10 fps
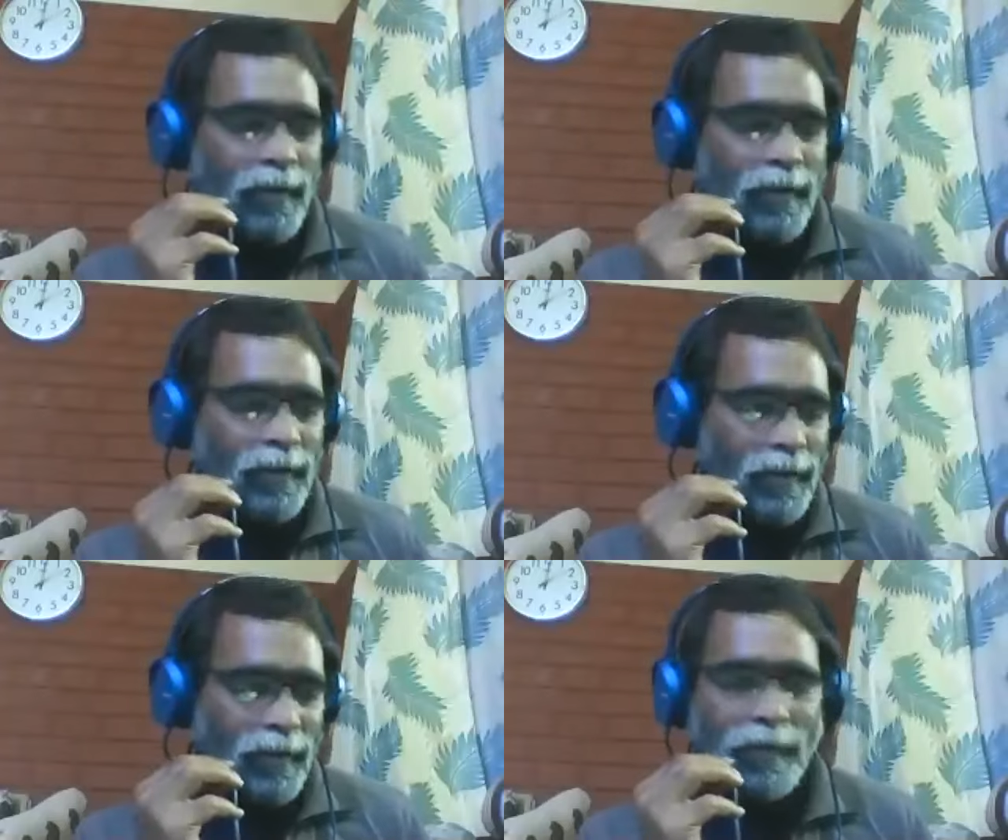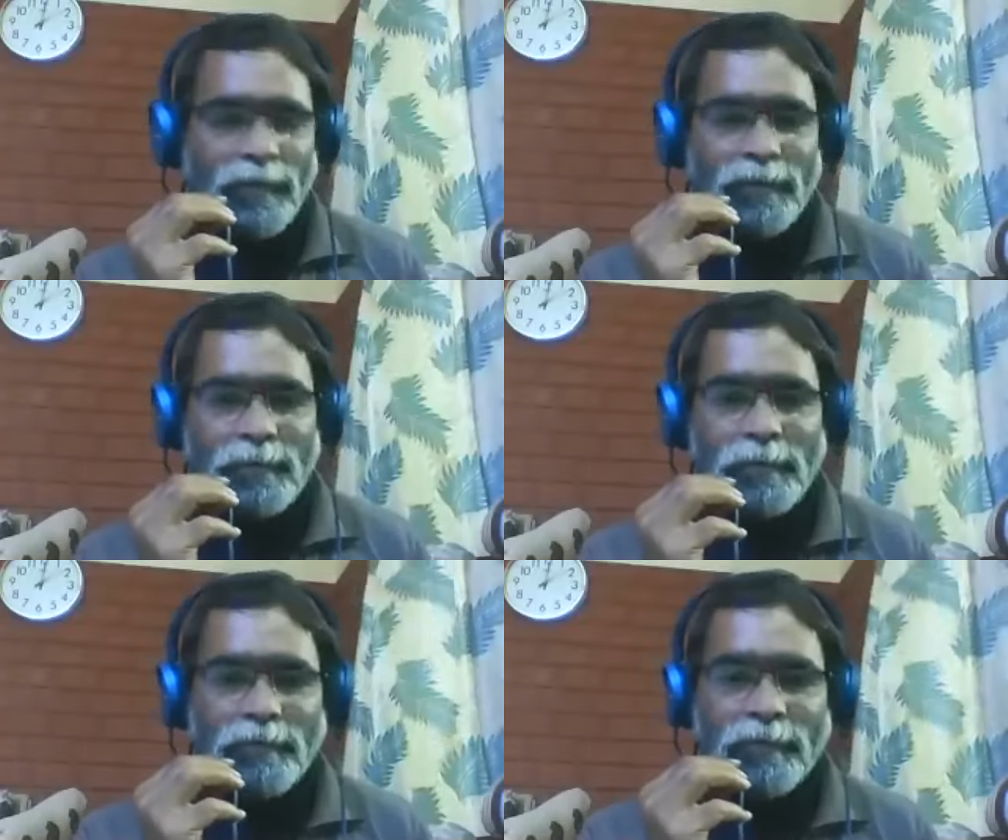uh,
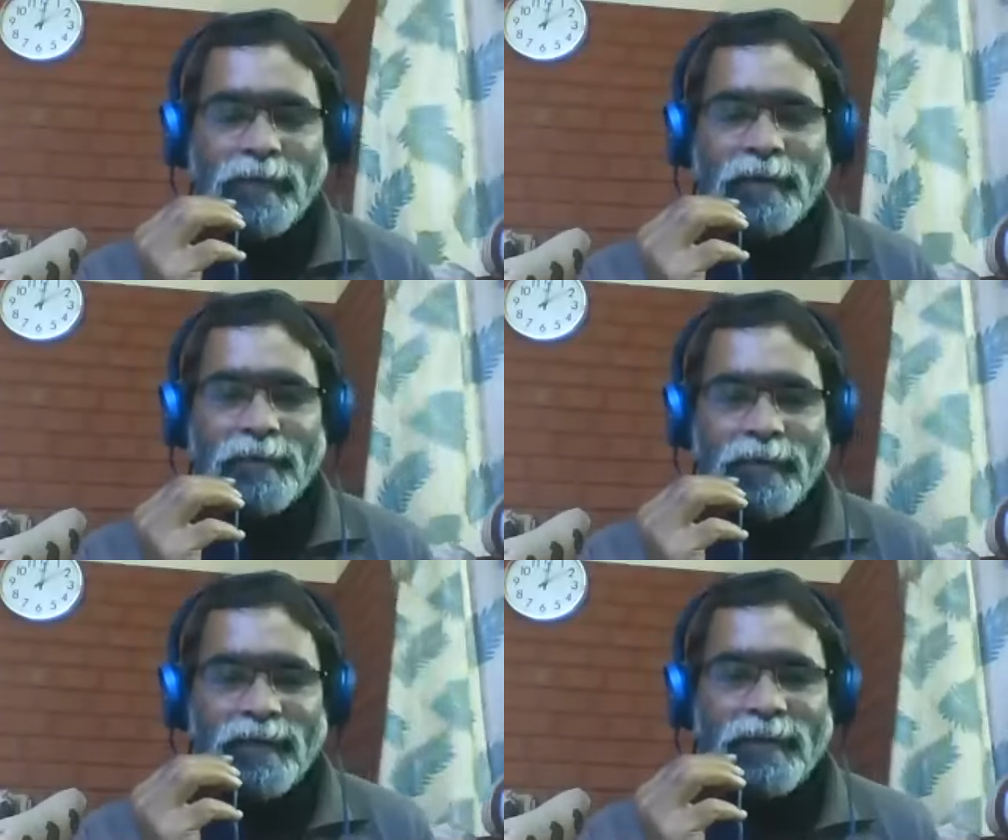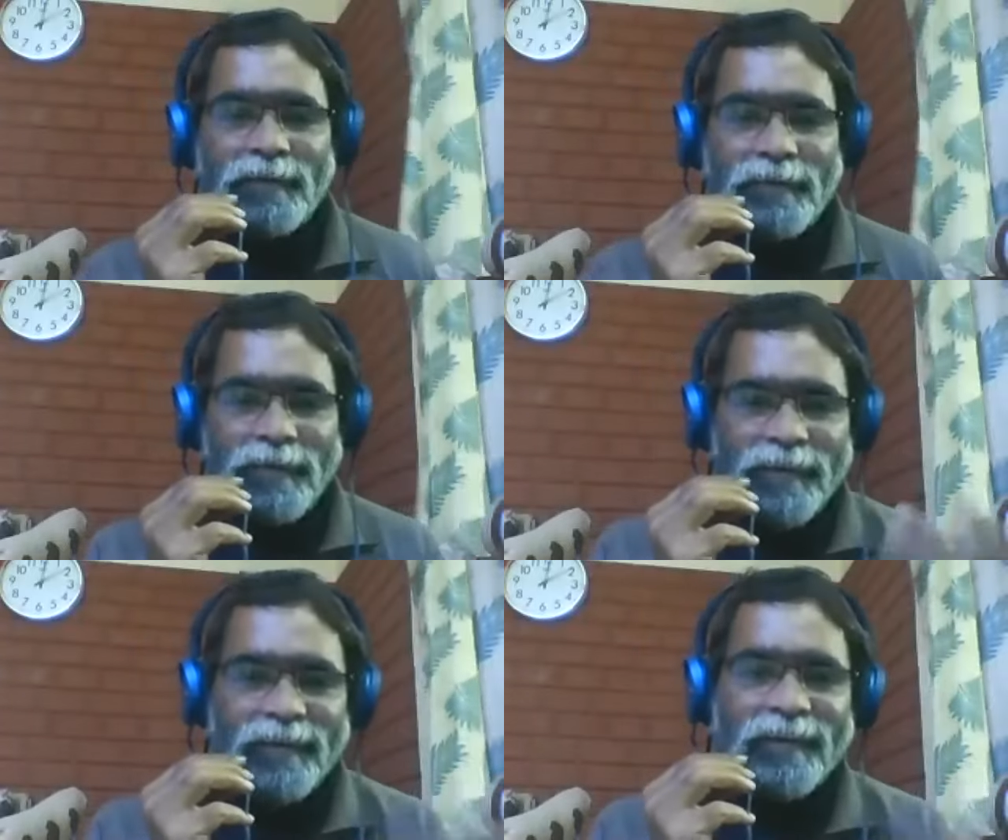if you can really
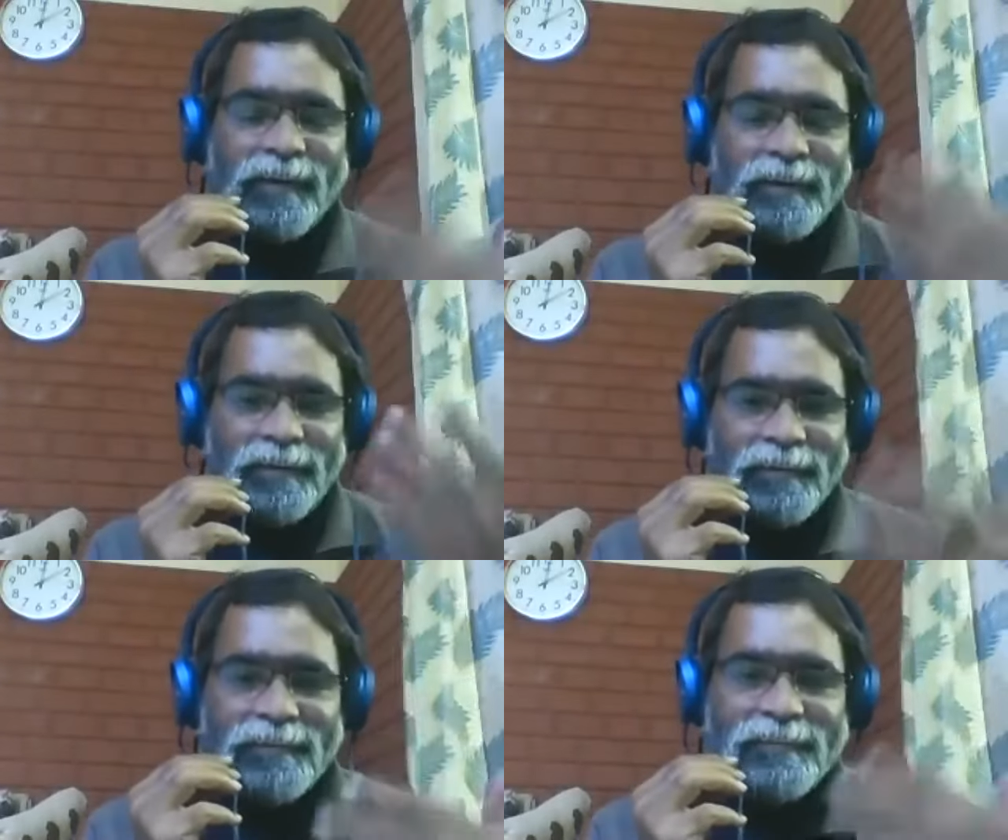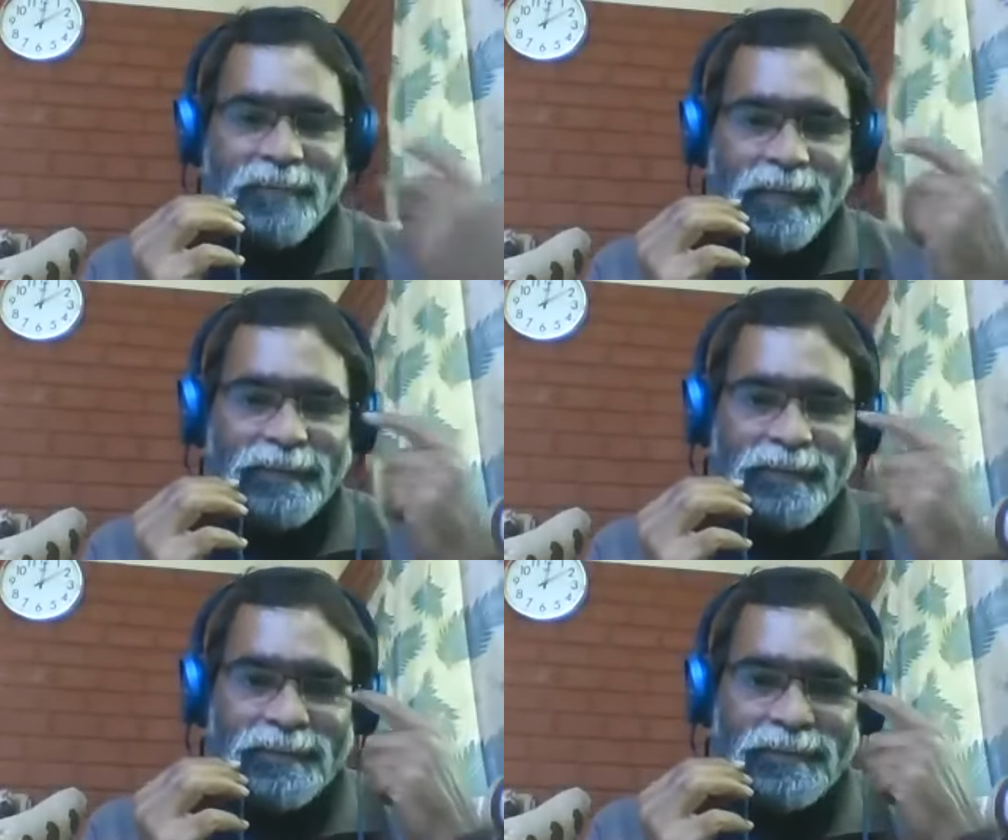read and uh,
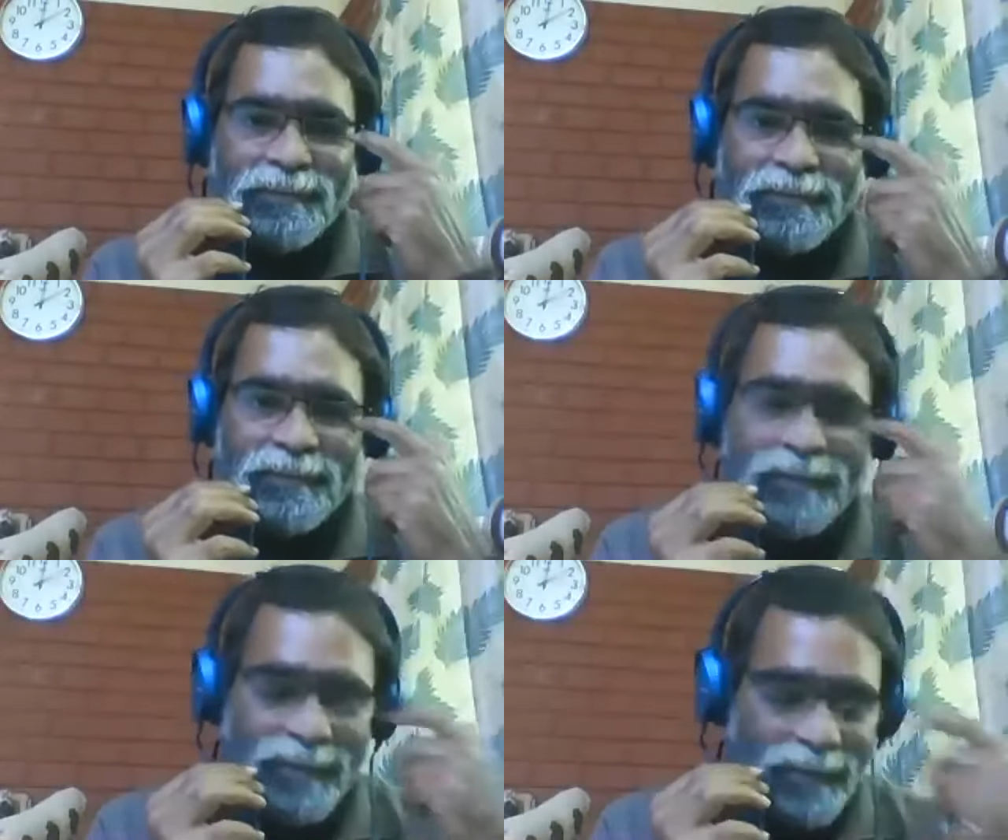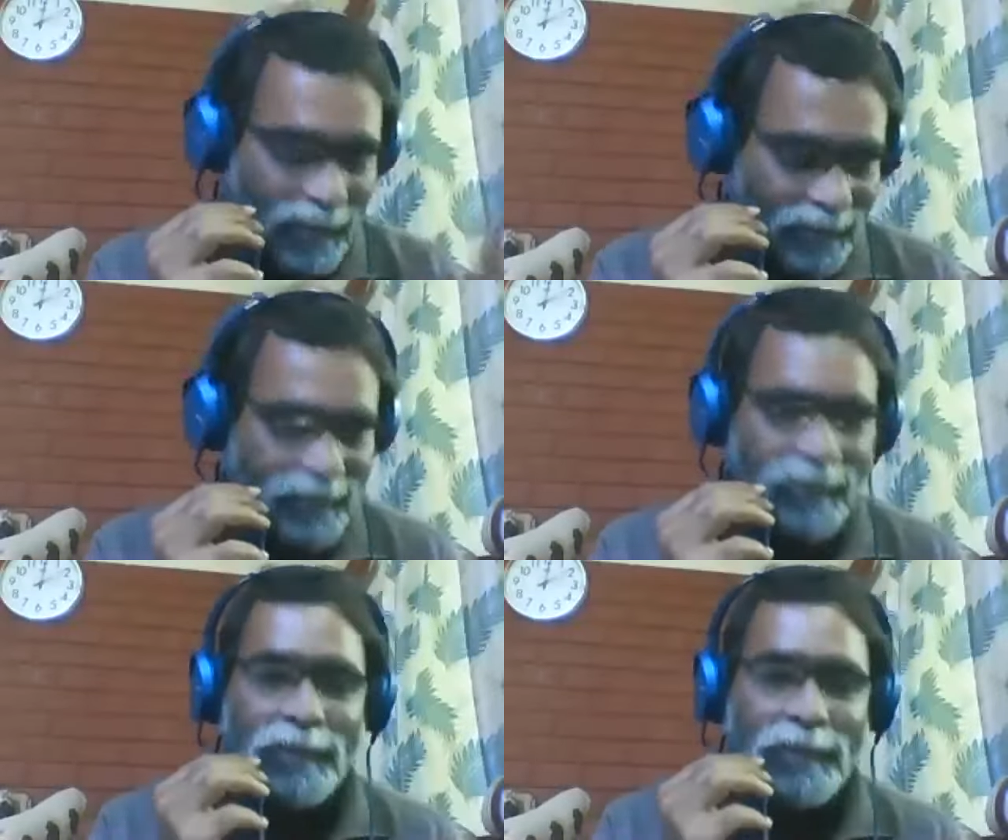digest, then I
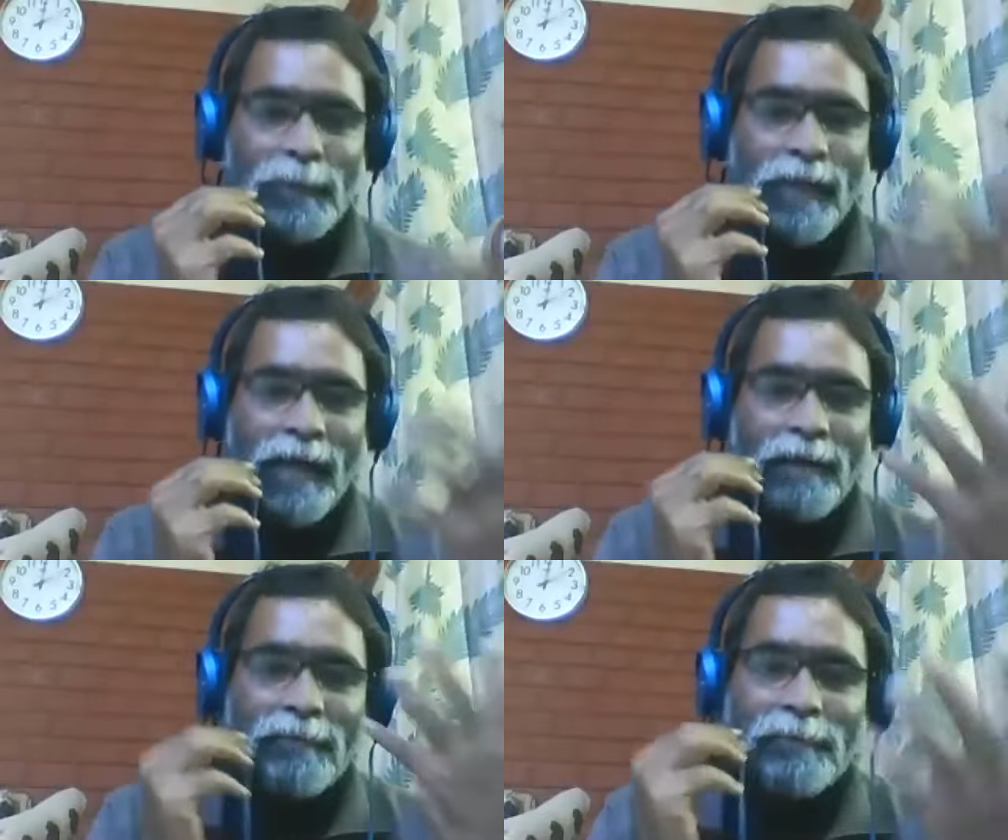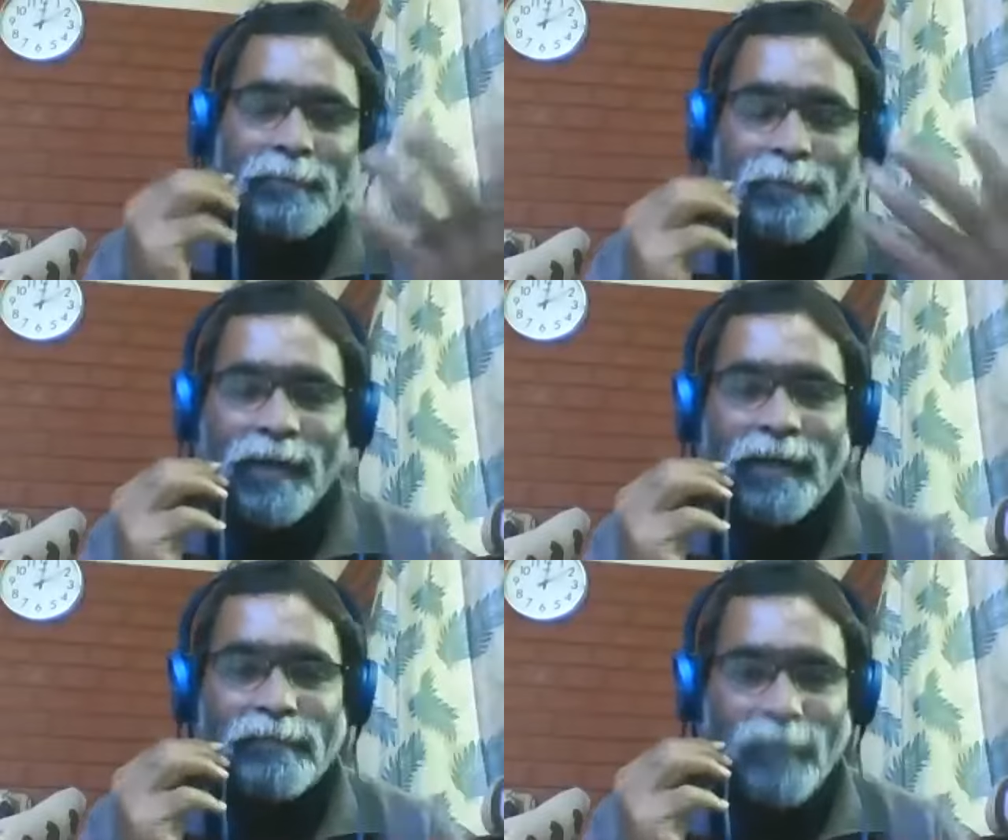think you'll have
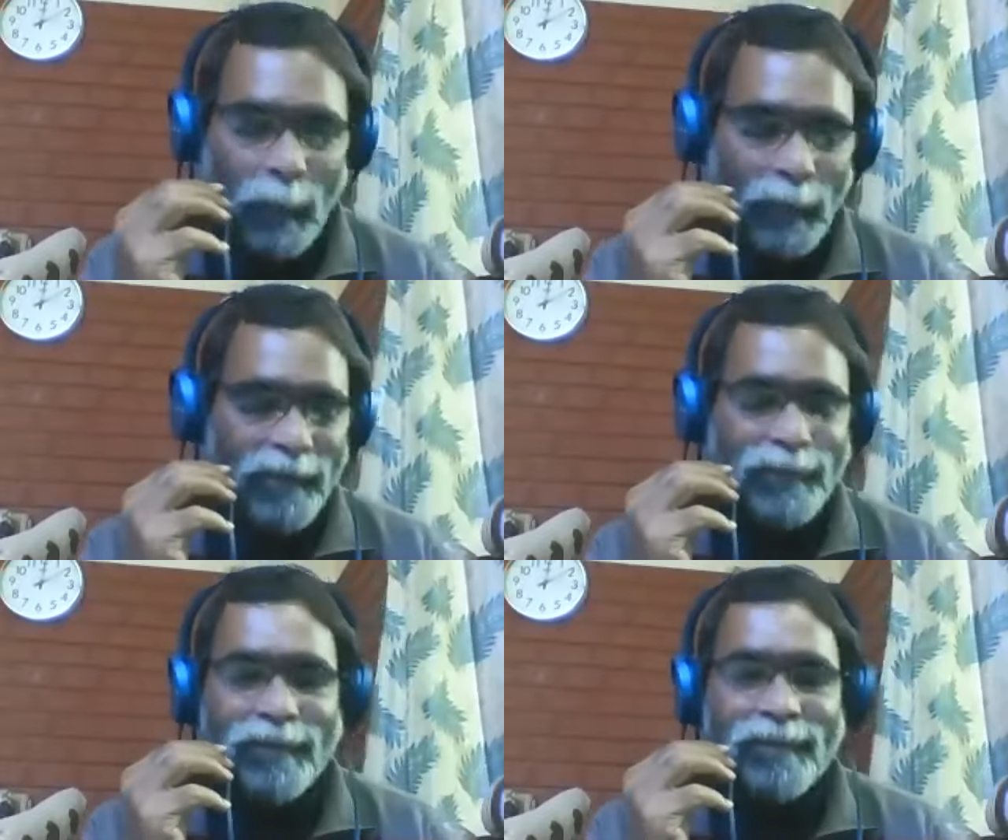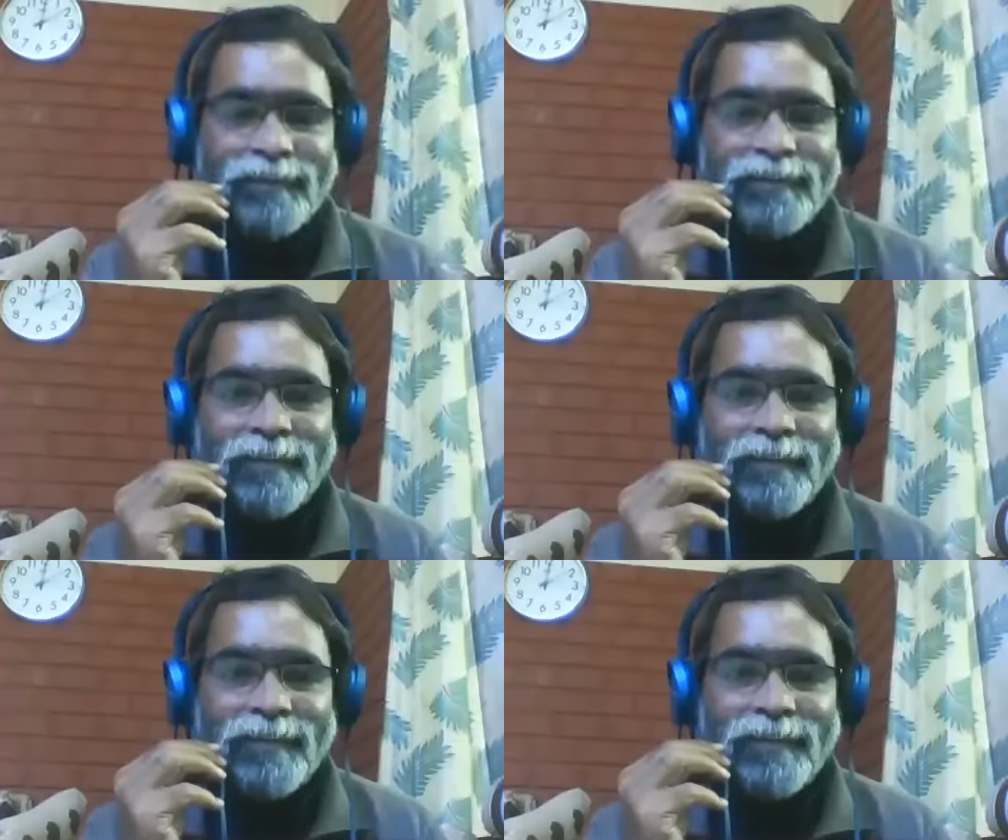right foundations.